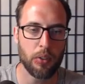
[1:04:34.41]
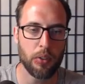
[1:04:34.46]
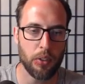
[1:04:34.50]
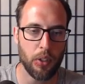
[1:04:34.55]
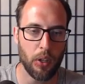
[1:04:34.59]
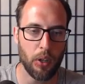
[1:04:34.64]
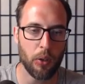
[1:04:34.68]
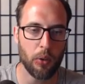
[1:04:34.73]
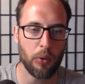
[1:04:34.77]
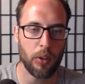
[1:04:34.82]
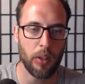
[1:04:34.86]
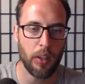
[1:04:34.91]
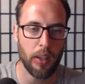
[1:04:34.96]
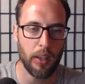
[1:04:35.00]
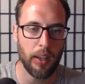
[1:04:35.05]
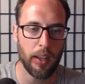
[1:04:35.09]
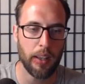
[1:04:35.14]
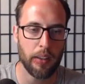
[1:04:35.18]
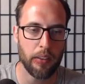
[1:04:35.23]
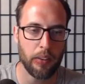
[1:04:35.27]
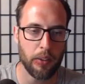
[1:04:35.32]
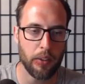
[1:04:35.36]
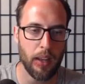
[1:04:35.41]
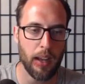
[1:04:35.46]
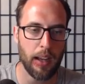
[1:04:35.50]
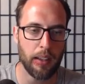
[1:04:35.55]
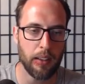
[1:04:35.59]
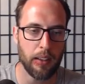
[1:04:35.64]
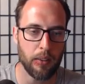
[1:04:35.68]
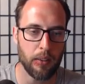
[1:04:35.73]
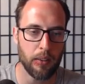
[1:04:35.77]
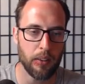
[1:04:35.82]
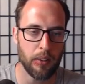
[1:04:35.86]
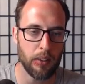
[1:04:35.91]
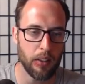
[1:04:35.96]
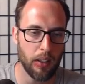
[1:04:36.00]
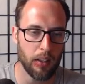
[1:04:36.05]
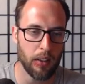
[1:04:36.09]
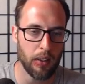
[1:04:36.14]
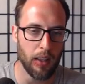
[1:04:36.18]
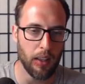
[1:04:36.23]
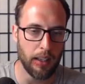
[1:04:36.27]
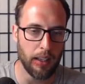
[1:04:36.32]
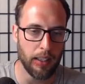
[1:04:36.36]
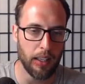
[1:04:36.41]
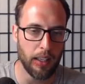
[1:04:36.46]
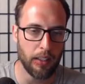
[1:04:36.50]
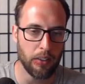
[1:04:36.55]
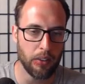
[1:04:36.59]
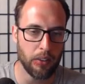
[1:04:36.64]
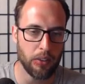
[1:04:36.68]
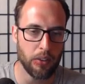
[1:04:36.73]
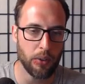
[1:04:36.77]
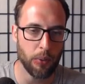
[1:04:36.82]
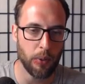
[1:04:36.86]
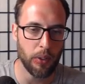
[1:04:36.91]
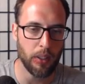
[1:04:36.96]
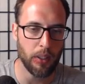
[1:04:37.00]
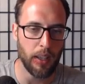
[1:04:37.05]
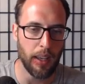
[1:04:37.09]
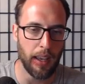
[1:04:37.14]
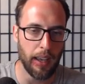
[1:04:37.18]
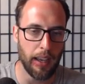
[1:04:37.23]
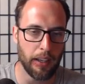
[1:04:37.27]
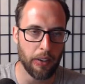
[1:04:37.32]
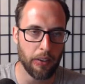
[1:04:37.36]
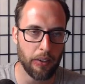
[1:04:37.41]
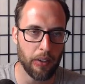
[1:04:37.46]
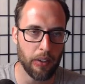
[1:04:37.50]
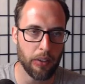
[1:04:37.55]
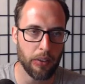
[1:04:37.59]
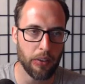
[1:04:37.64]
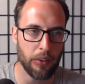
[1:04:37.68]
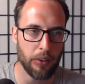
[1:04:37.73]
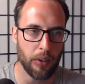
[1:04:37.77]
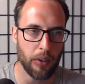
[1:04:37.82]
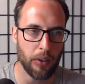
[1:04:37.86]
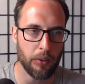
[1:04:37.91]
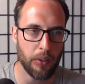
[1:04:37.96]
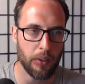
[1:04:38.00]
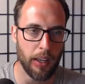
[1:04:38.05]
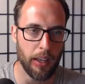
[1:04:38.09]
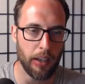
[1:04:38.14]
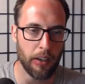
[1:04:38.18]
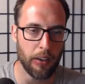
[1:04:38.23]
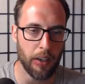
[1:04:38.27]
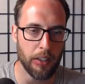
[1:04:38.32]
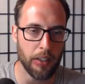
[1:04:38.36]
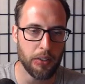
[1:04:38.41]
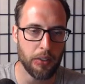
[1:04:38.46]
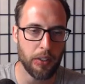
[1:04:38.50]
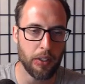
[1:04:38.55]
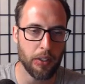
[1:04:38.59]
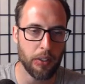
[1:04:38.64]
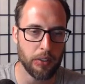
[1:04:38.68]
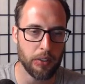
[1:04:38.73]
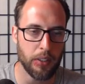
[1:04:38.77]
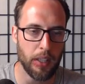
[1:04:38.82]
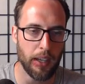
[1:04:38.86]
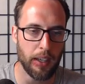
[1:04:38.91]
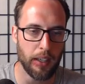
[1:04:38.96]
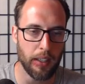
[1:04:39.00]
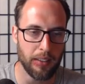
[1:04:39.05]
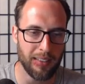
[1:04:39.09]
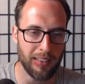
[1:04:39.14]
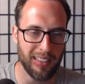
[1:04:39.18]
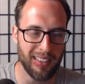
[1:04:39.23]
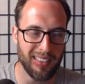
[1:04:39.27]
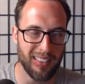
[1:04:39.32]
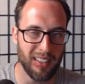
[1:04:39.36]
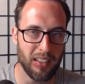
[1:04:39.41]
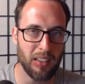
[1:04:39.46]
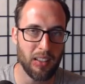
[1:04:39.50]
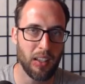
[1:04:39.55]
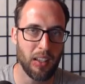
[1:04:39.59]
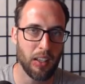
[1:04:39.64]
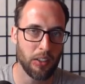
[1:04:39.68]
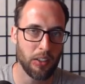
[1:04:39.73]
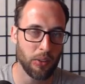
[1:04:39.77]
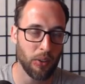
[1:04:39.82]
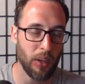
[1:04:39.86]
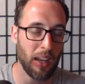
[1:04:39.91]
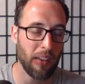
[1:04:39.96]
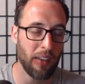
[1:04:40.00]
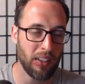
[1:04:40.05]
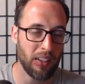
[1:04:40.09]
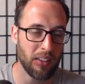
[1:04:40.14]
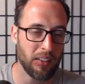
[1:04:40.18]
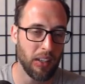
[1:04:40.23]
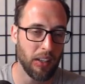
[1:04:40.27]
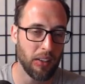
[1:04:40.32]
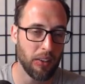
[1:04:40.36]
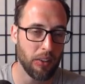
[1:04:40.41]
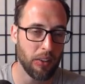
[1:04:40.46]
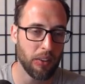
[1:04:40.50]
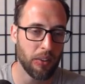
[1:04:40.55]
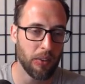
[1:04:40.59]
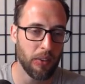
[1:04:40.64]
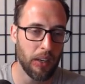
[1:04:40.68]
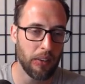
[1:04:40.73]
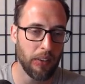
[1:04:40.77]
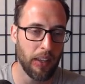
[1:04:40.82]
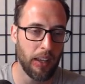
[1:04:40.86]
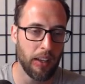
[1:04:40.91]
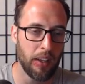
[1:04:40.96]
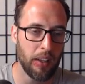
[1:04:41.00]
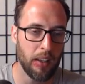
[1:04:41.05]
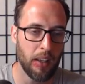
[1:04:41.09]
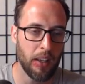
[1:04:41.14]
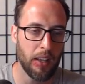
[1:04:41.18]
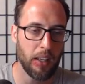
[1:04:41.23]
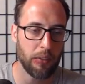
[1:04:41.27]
So, and they're not, in a lot of cases, doing accurate and thorough data entry, or it's not consistent. So having standards around that.